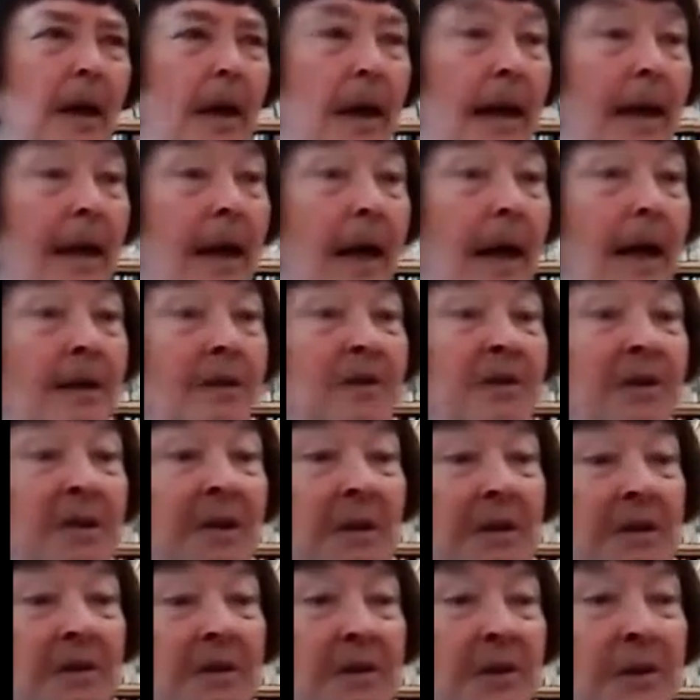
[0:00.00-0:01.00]
I actually
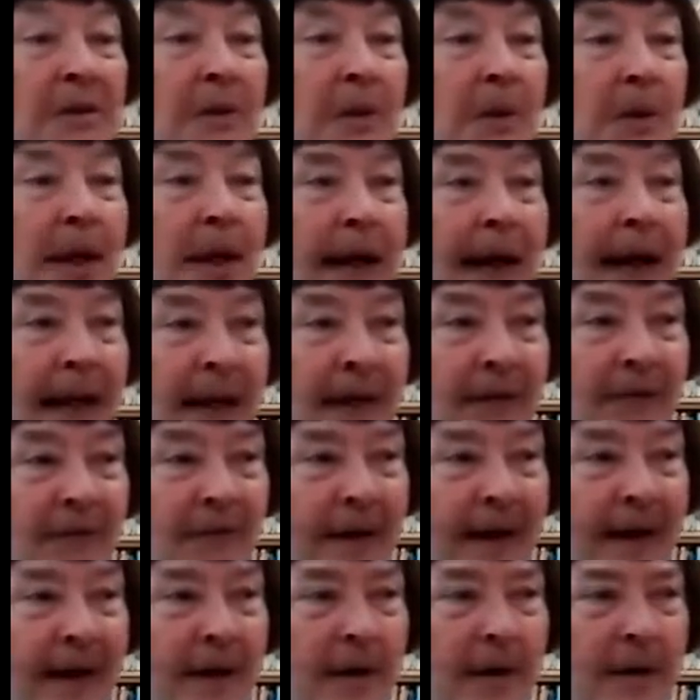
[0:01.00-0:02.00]
used to grow
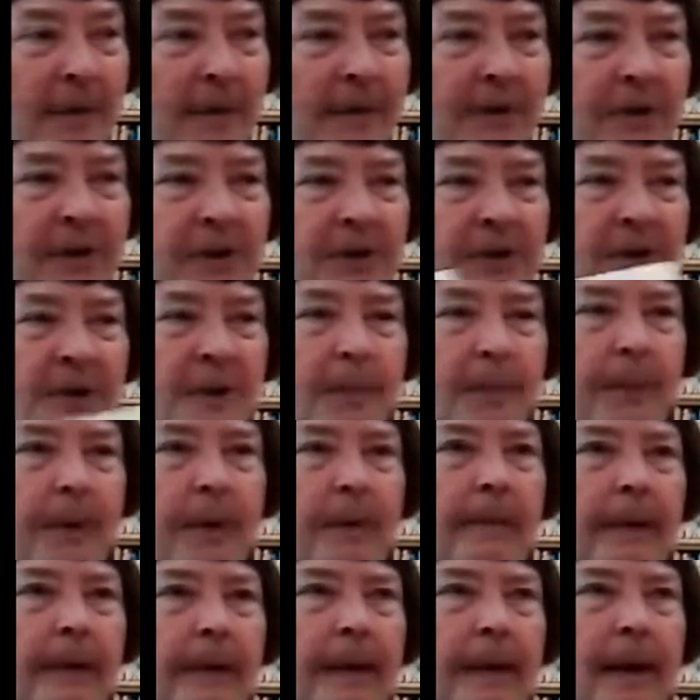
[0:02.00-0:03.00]
cauliflower, which is the
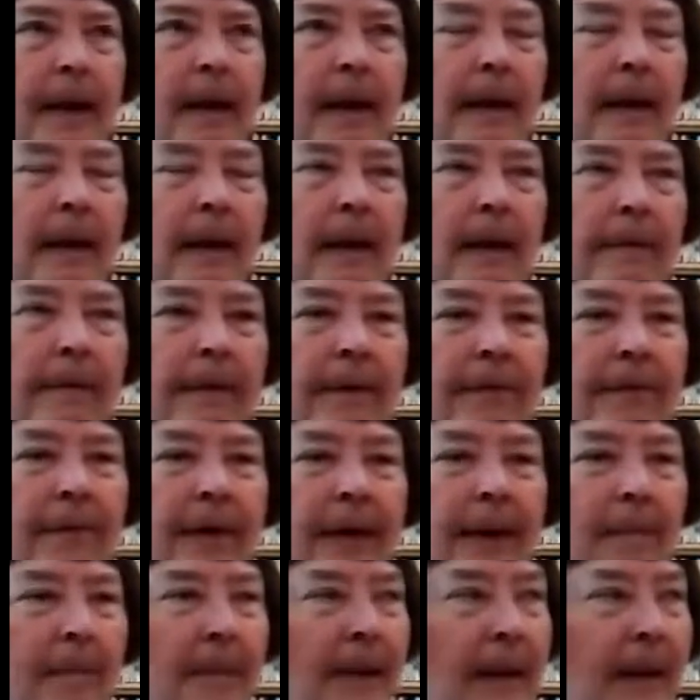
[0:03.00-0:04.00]
prima donna of the
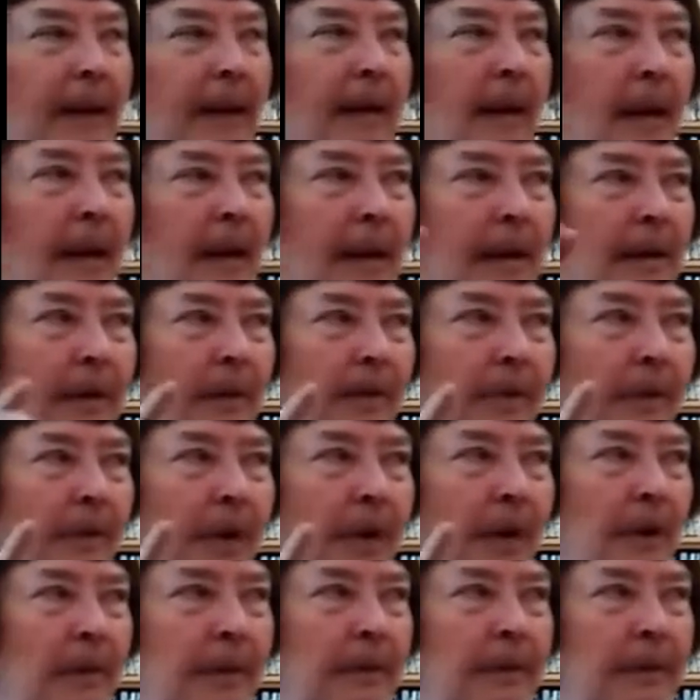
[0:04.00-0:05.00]
family, hard to
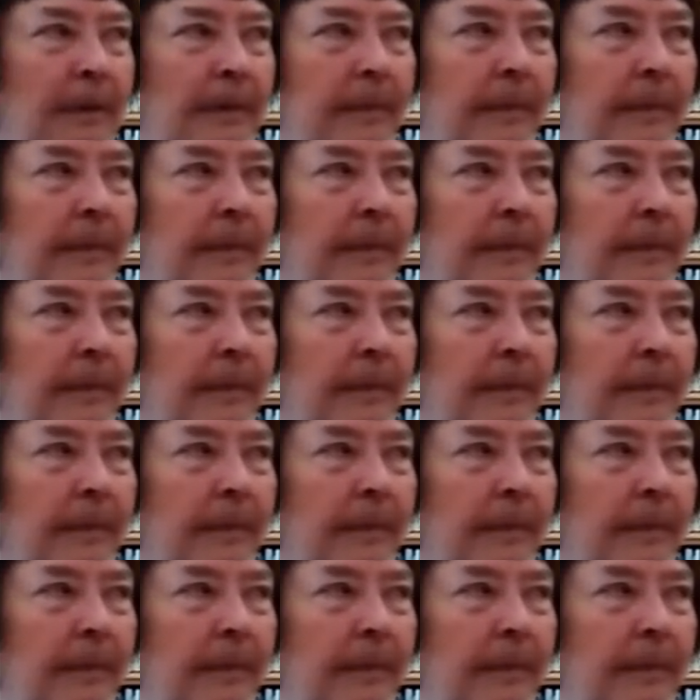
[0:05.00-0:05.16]
grow.